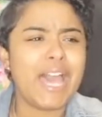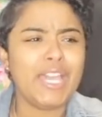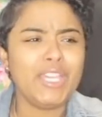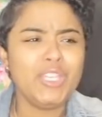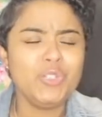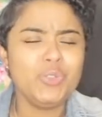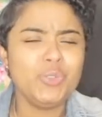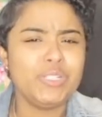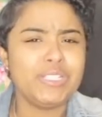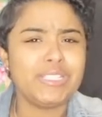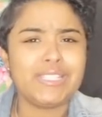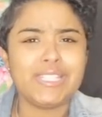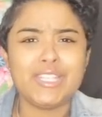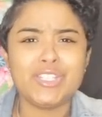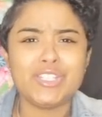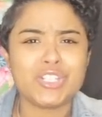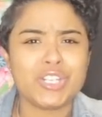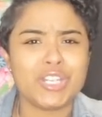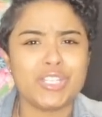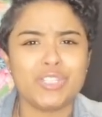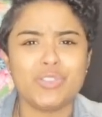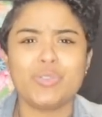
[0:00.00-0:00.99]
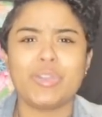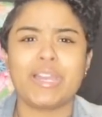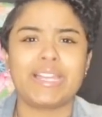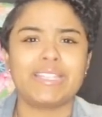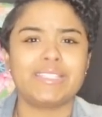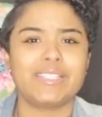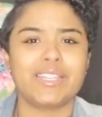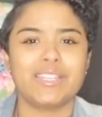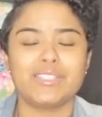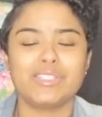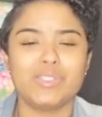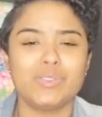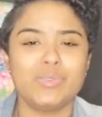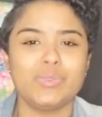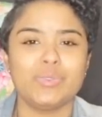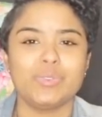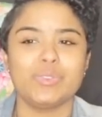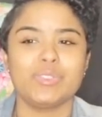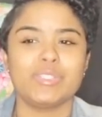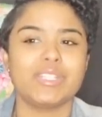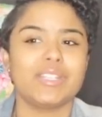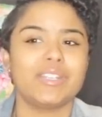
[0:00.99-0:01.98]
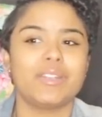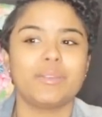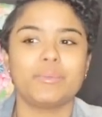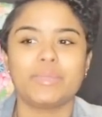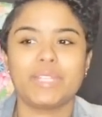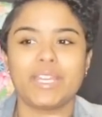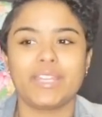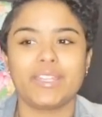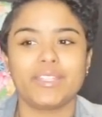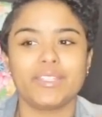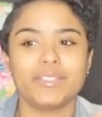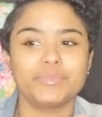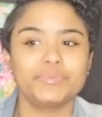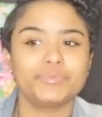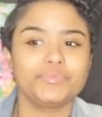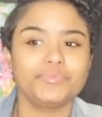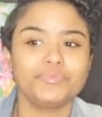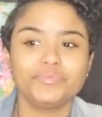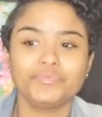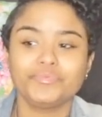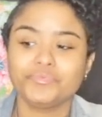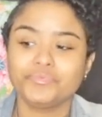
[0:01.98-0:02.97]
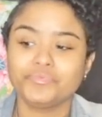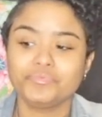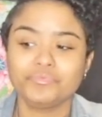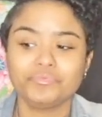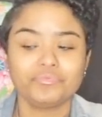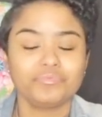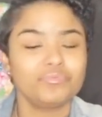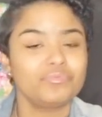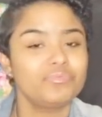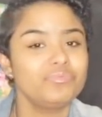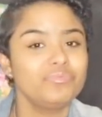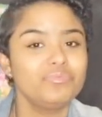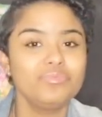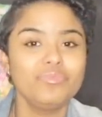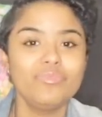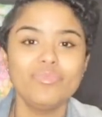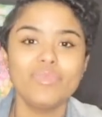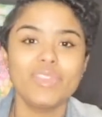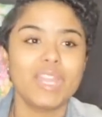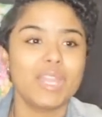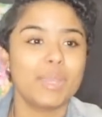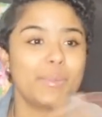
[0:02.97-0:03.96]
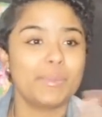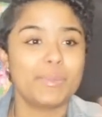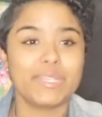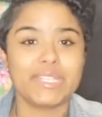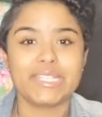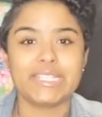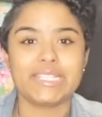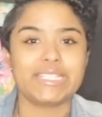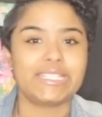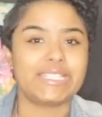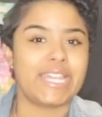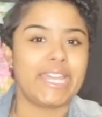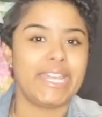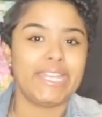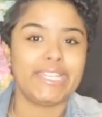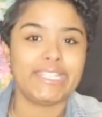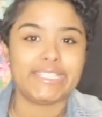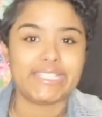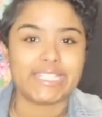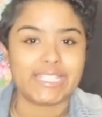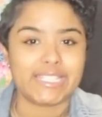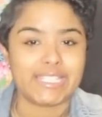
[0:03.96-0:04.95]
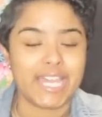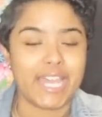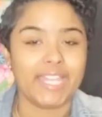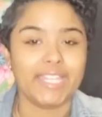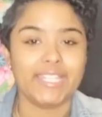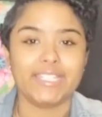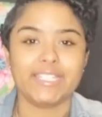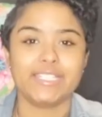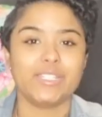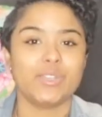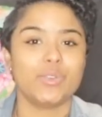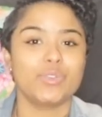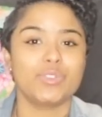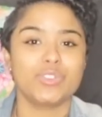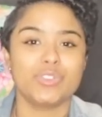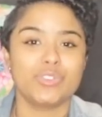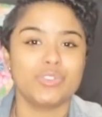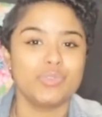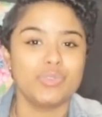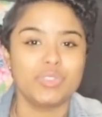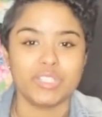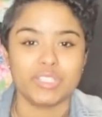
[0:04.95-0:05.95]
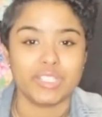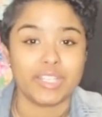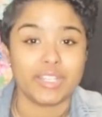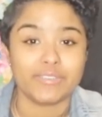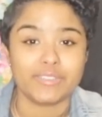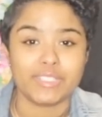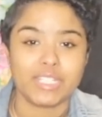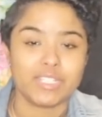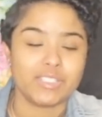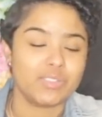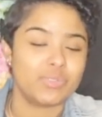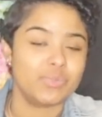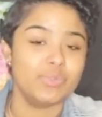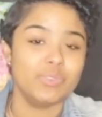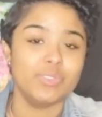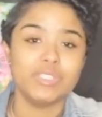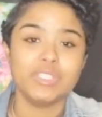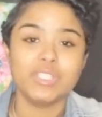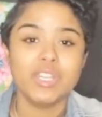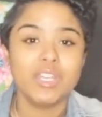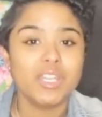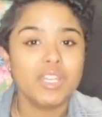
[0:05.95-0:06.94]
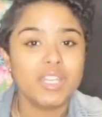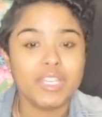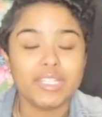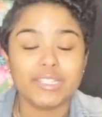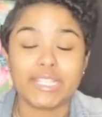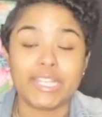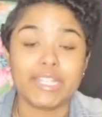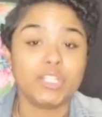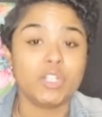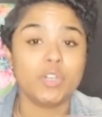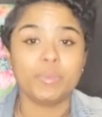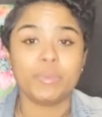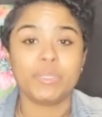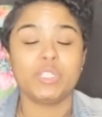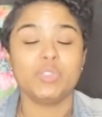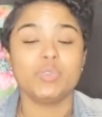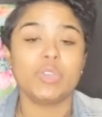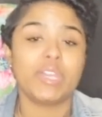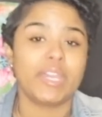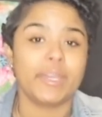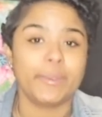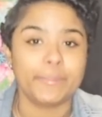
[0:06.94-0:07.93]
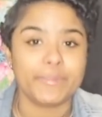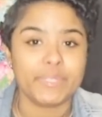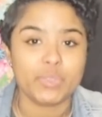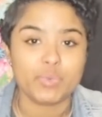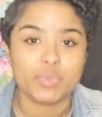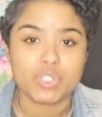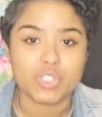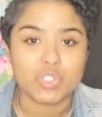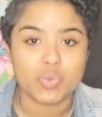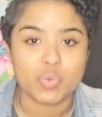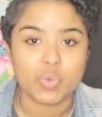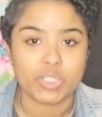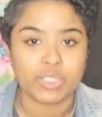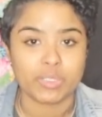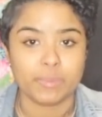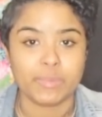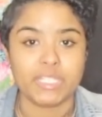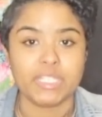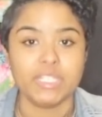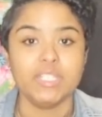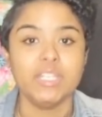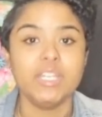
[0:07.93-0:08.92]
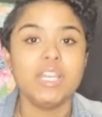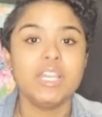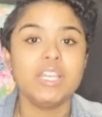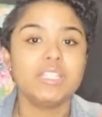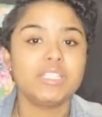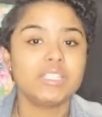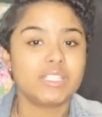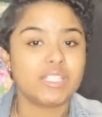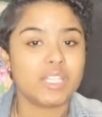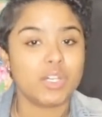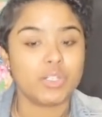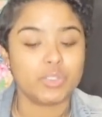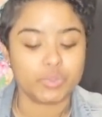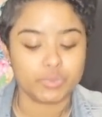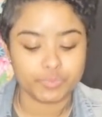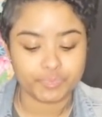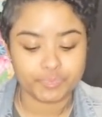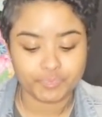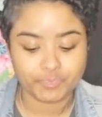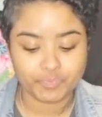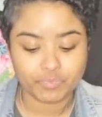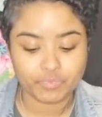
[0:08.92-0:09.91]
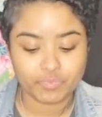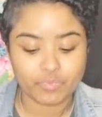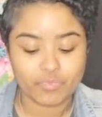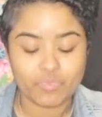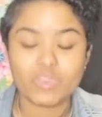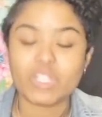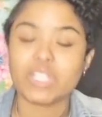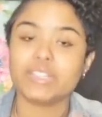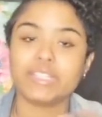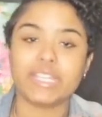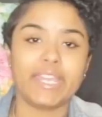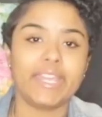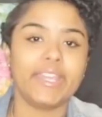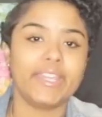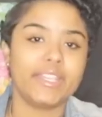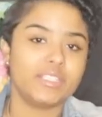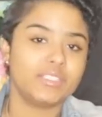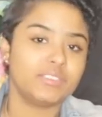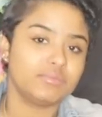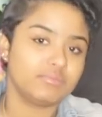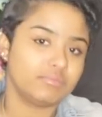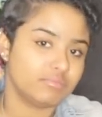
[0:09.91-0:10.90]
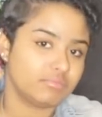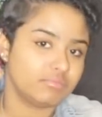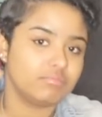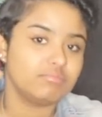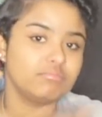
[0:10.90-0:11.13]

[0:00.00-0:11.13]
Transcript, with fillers: how you a teacher and you got tattoos?" And I'm like, because, hey, society told you you couldn't have tattoos. That don't mean you can't be what you want to be. So that